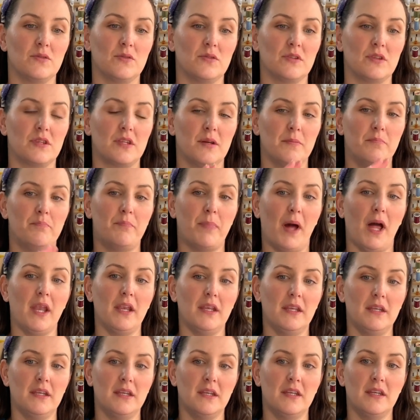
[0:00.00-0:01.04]
the
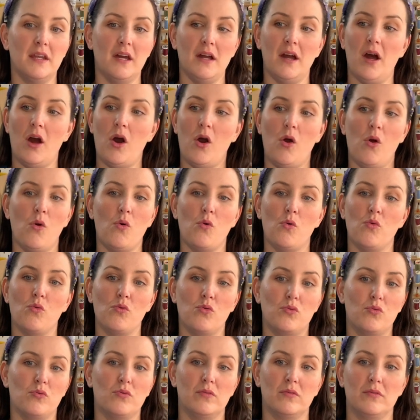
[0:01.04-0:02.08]

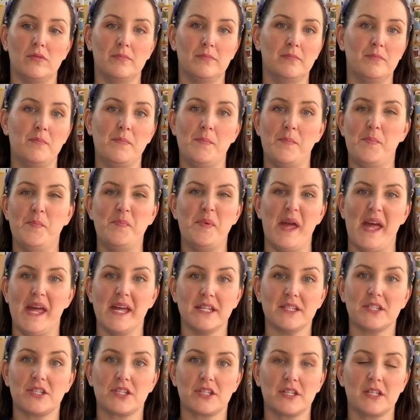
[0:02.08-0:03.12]
buttonhole
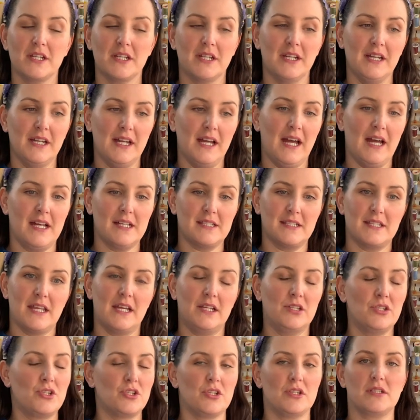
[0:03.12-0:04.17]
bit has
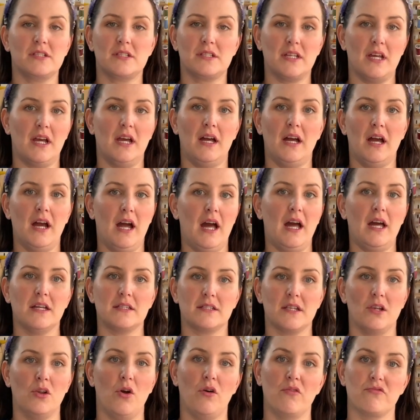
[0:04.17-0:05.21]
then just had a
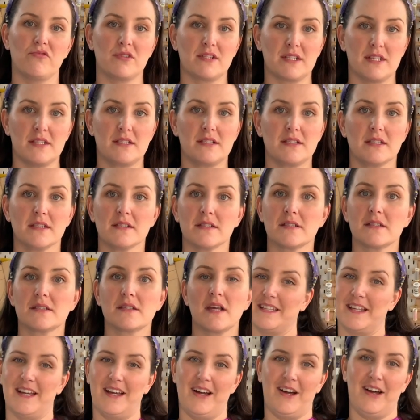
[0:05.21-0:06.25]
lot of resistance.
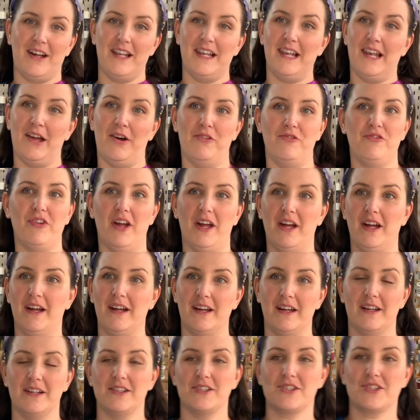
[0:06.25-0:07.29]
I love
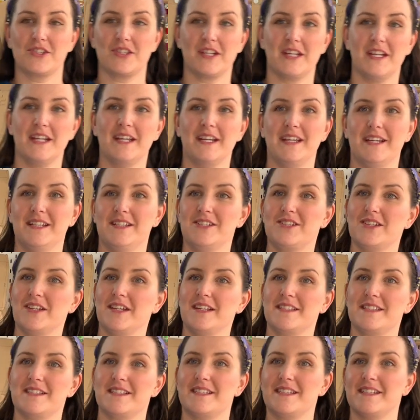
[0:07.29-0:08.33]
her. She
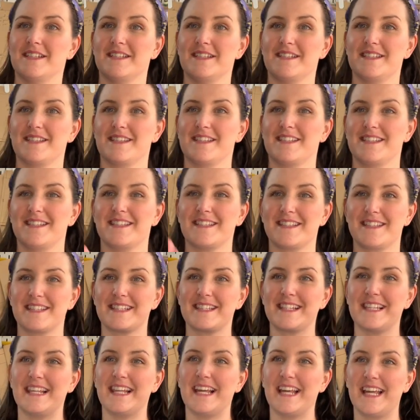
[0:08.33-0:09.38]
just is, the
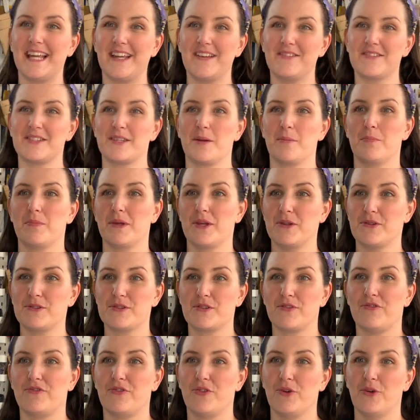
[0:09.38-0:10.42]
sleeves are
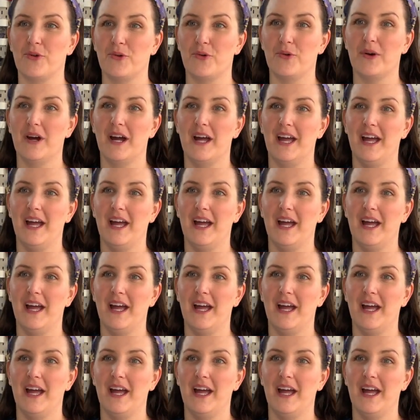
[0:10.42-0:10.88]
beautiful.